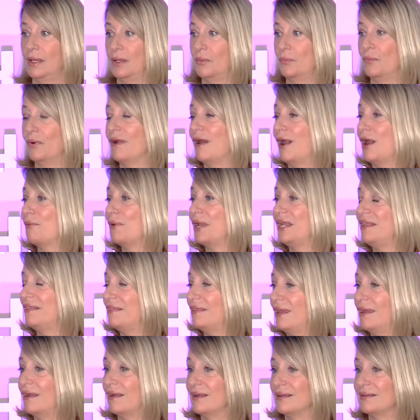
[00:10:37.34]
We're already
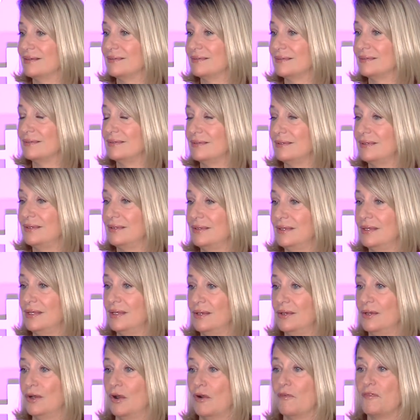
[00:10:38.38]
there.
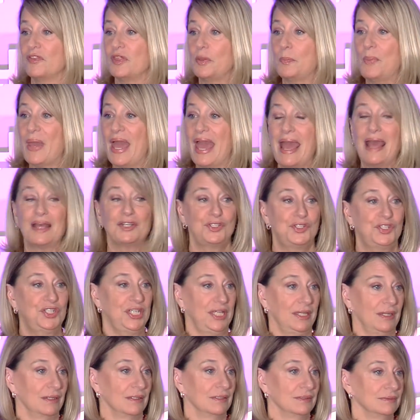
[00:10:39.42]
Over the past
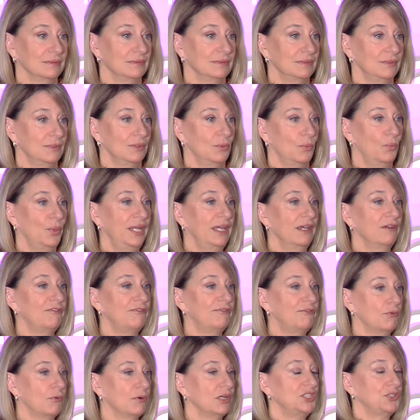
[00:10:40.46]
year, we have
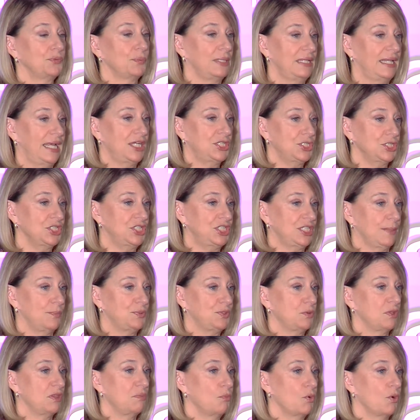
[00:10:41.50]
forged
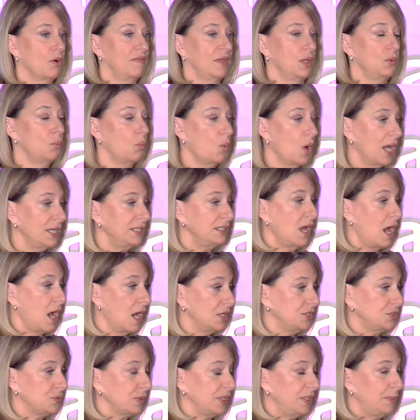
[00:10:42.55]
relationships with more than
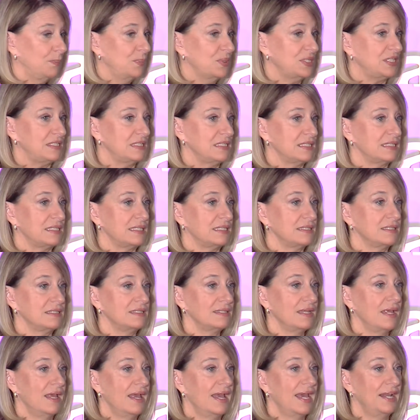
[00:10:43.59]
100
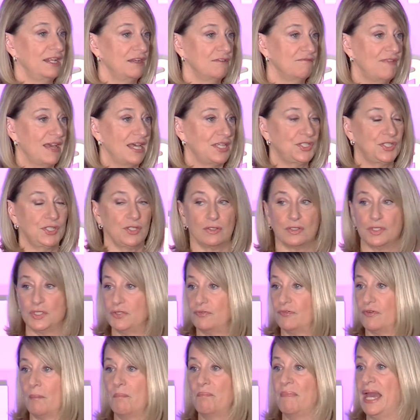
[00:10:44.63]
businesses and investors
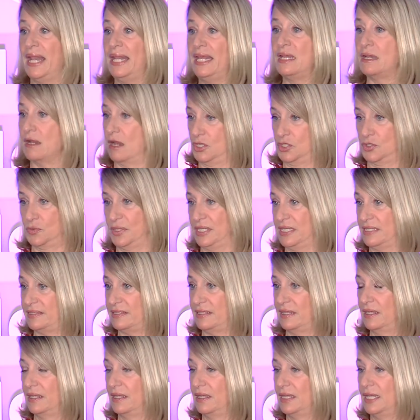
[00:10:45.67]
from many
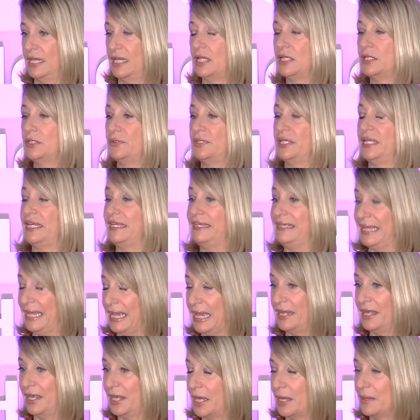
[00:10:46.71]
countries, including
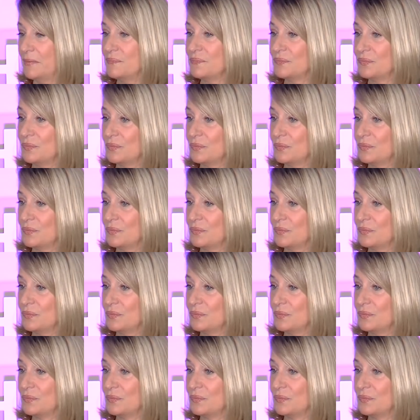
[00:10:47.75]
Canada,